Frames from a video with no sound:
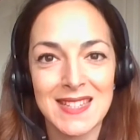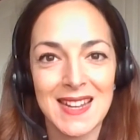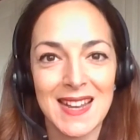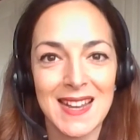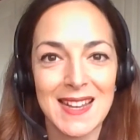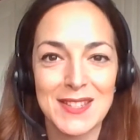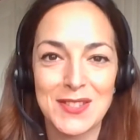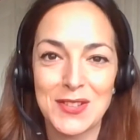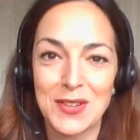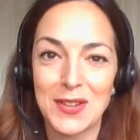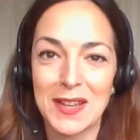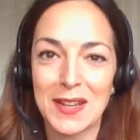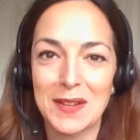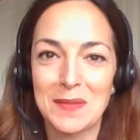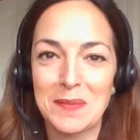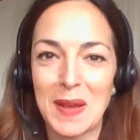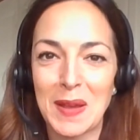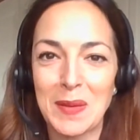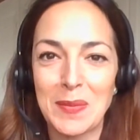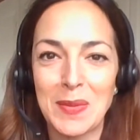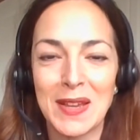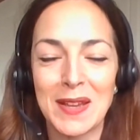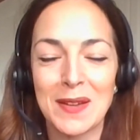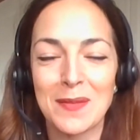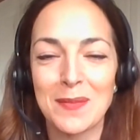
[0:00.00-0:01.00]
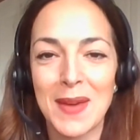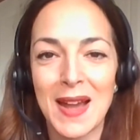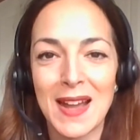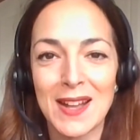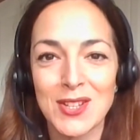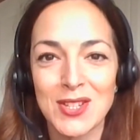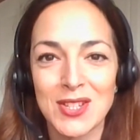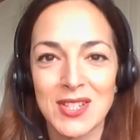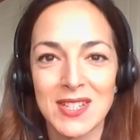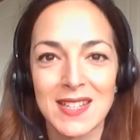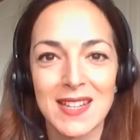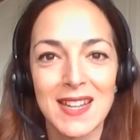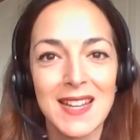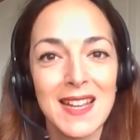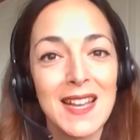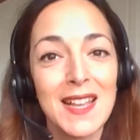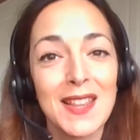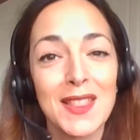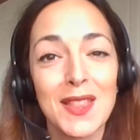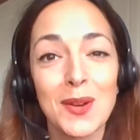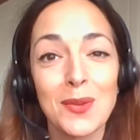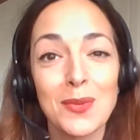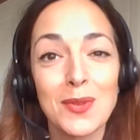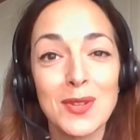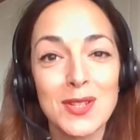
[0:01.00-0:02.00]
as you can maybe imagine,
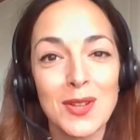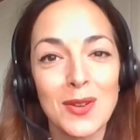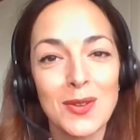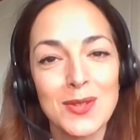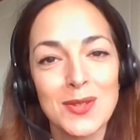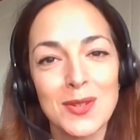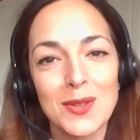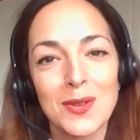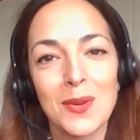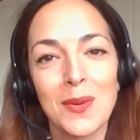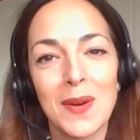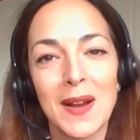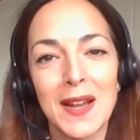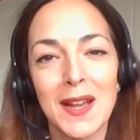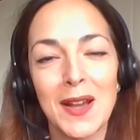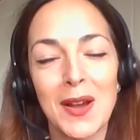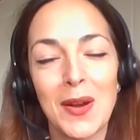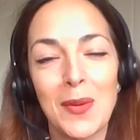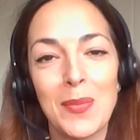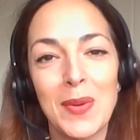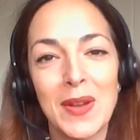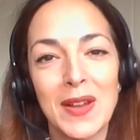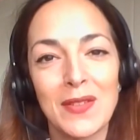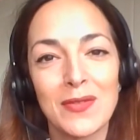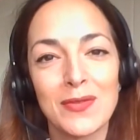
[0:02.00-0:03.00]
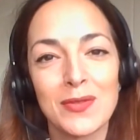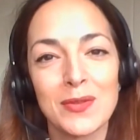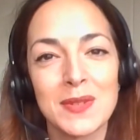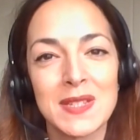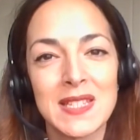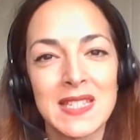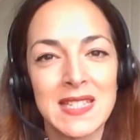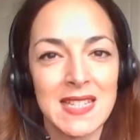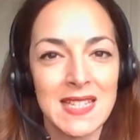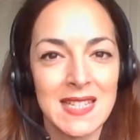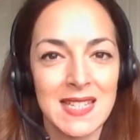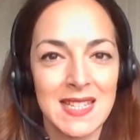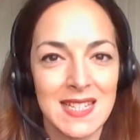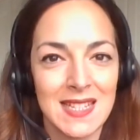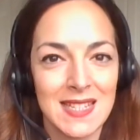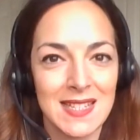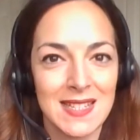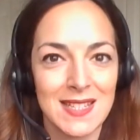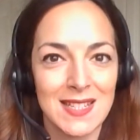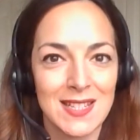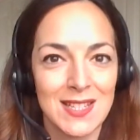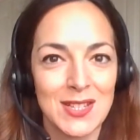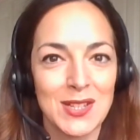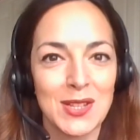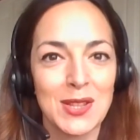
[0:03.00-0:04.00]
there was also quite a bit of
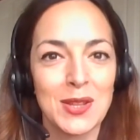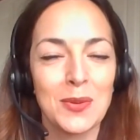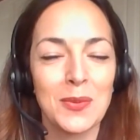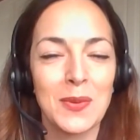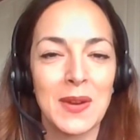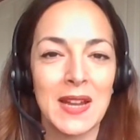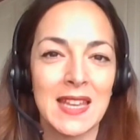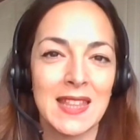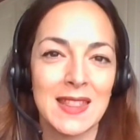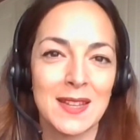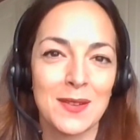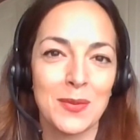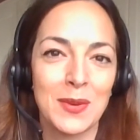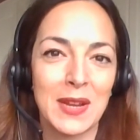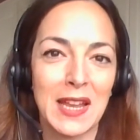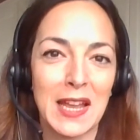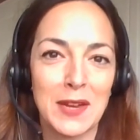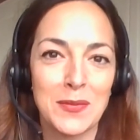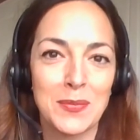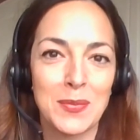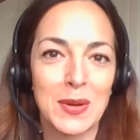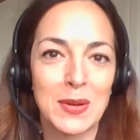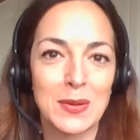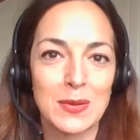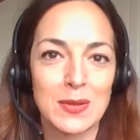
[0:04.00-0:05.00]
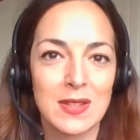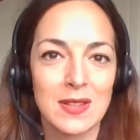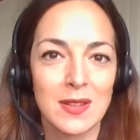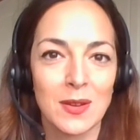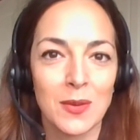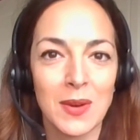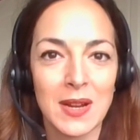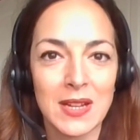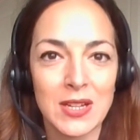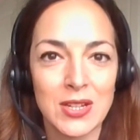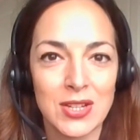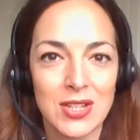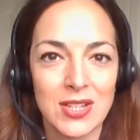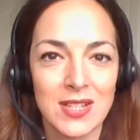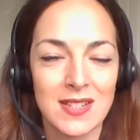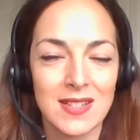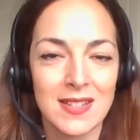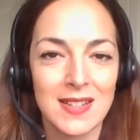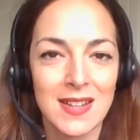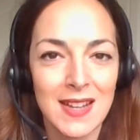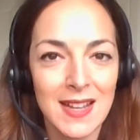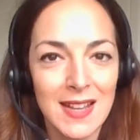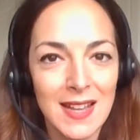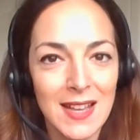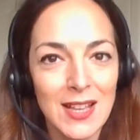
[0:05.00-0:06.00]
resistance to the way that we had posed the question.
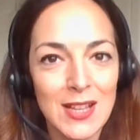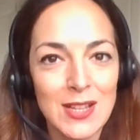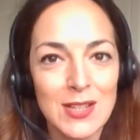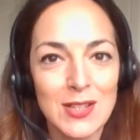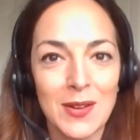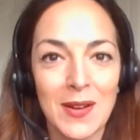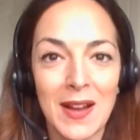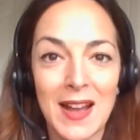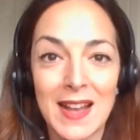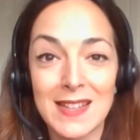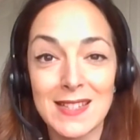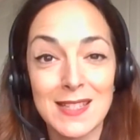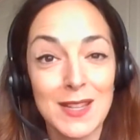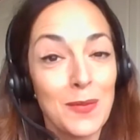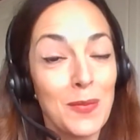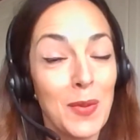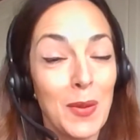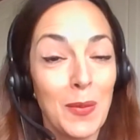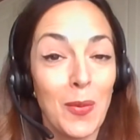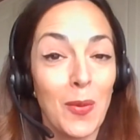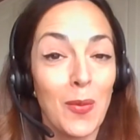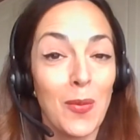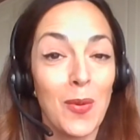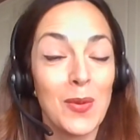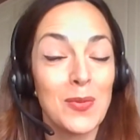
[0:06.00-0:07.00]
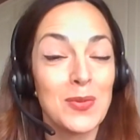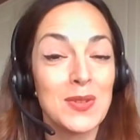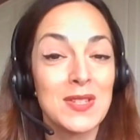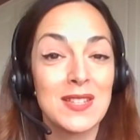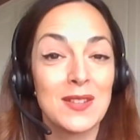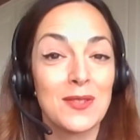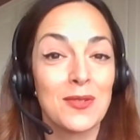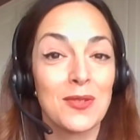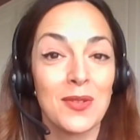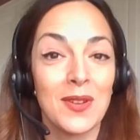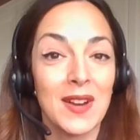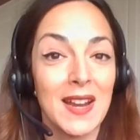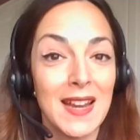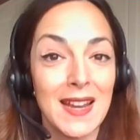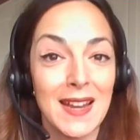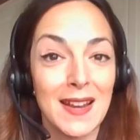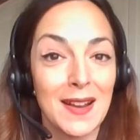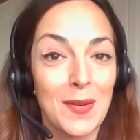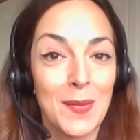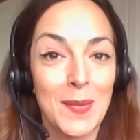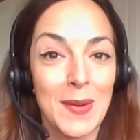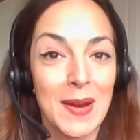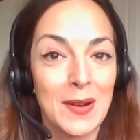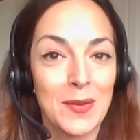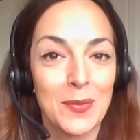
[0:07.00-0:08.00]
So asking people what was great
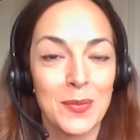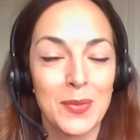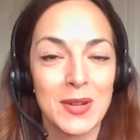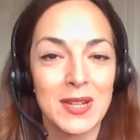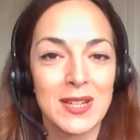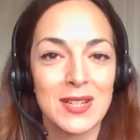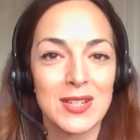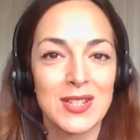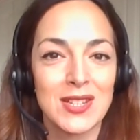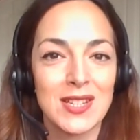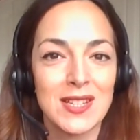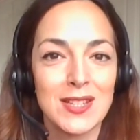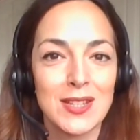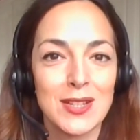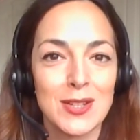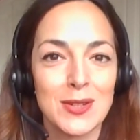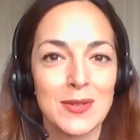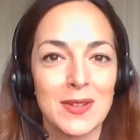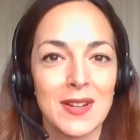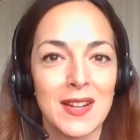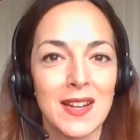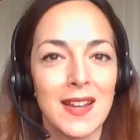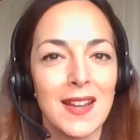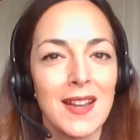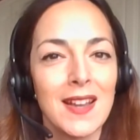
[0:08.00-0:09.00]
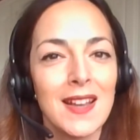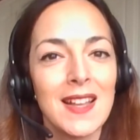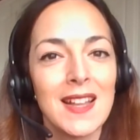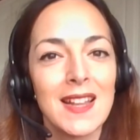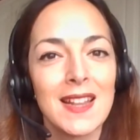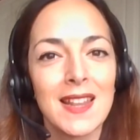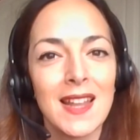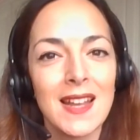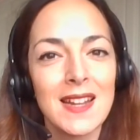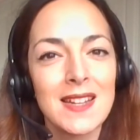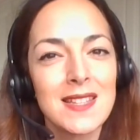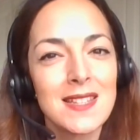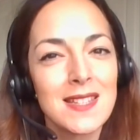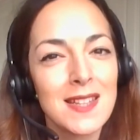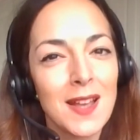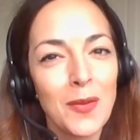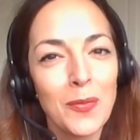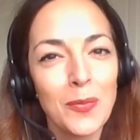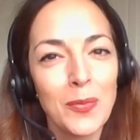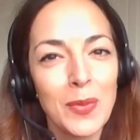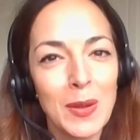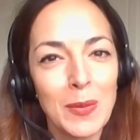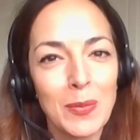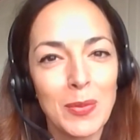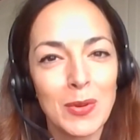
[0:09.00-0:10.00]
about British history led some
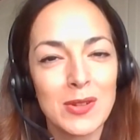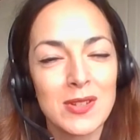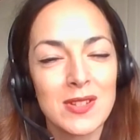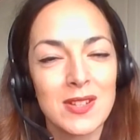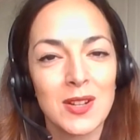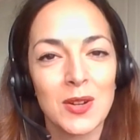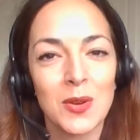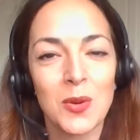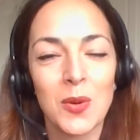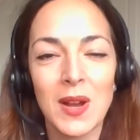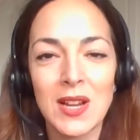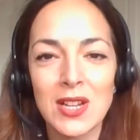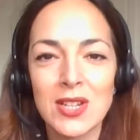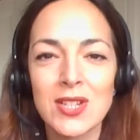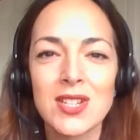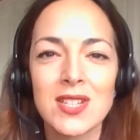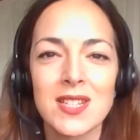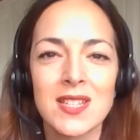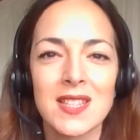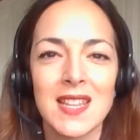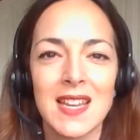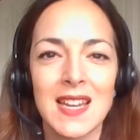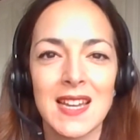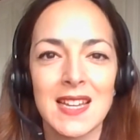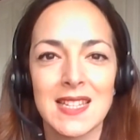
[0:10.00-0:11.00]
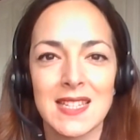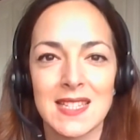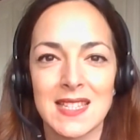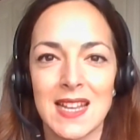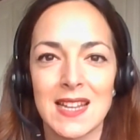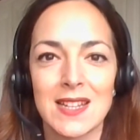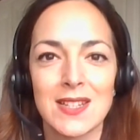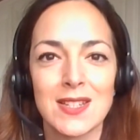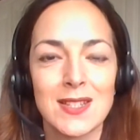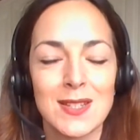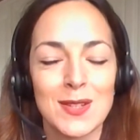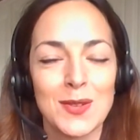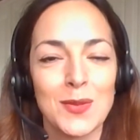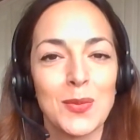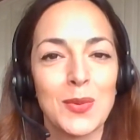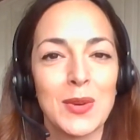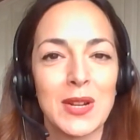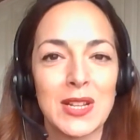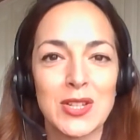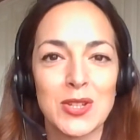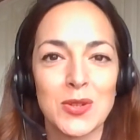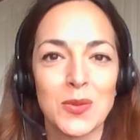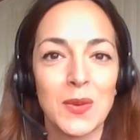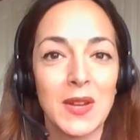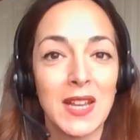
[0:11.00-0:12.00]
people to question the extent to
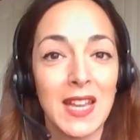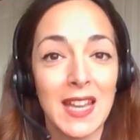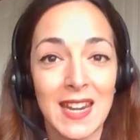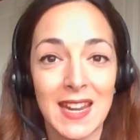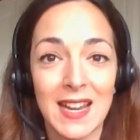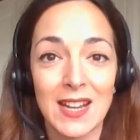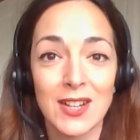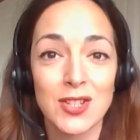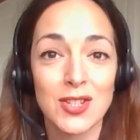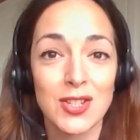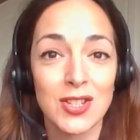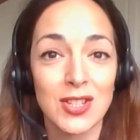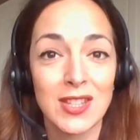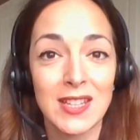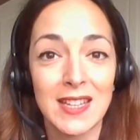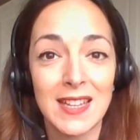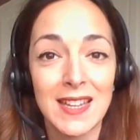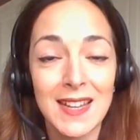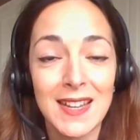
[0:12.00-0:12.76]
which we can actually